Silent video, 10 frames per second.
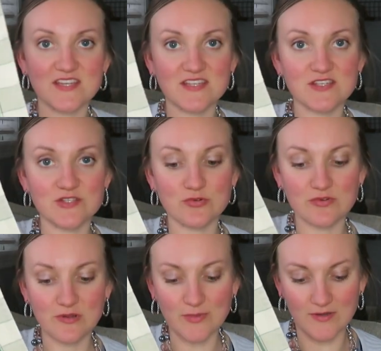think it's
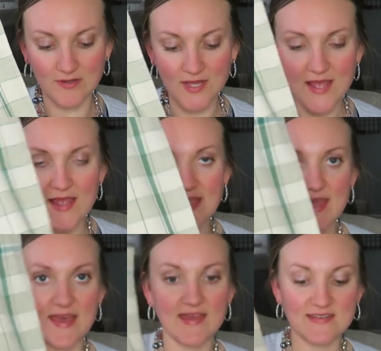adorable
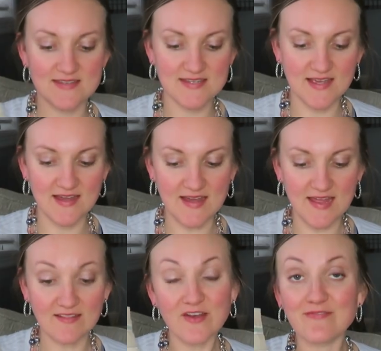and
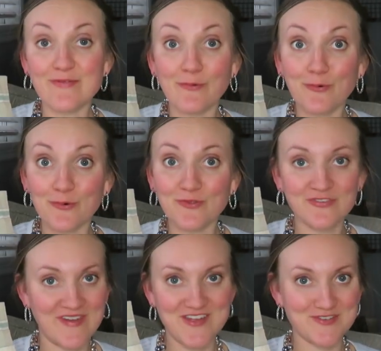I love the
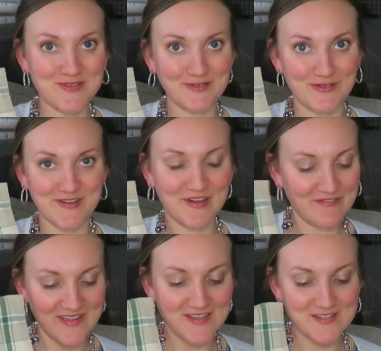old fashioned look
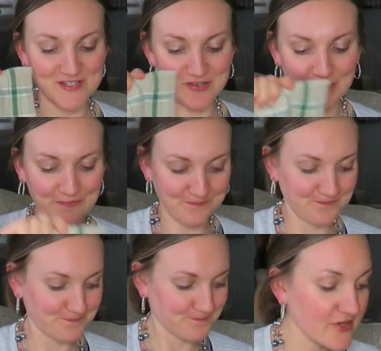of it too.
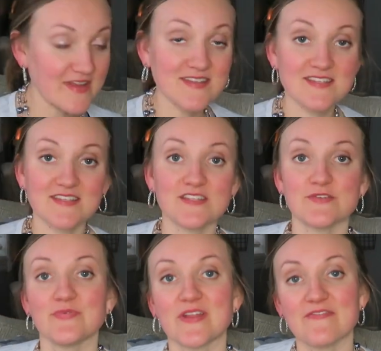Alright,
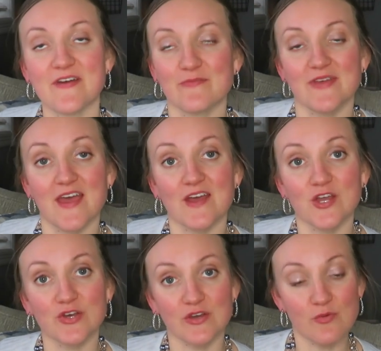to what I found at
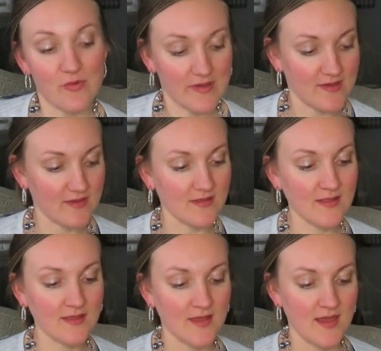
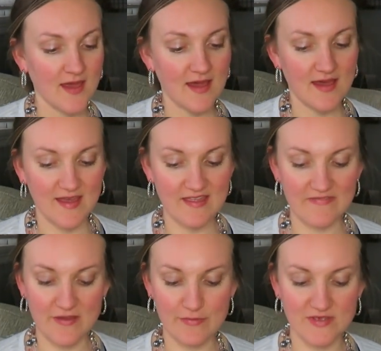Goodwill. I
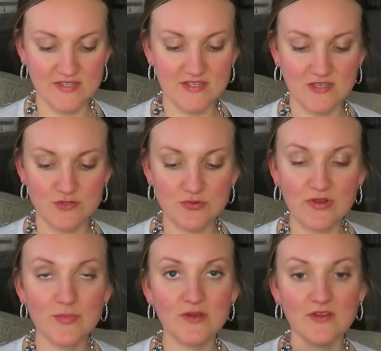found this
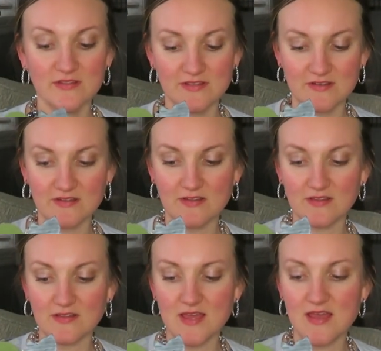adorable
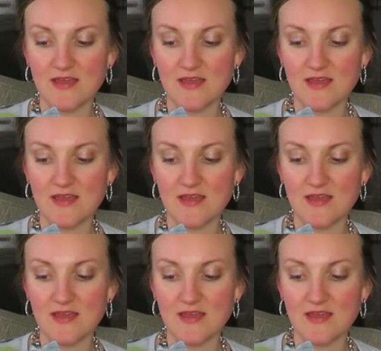little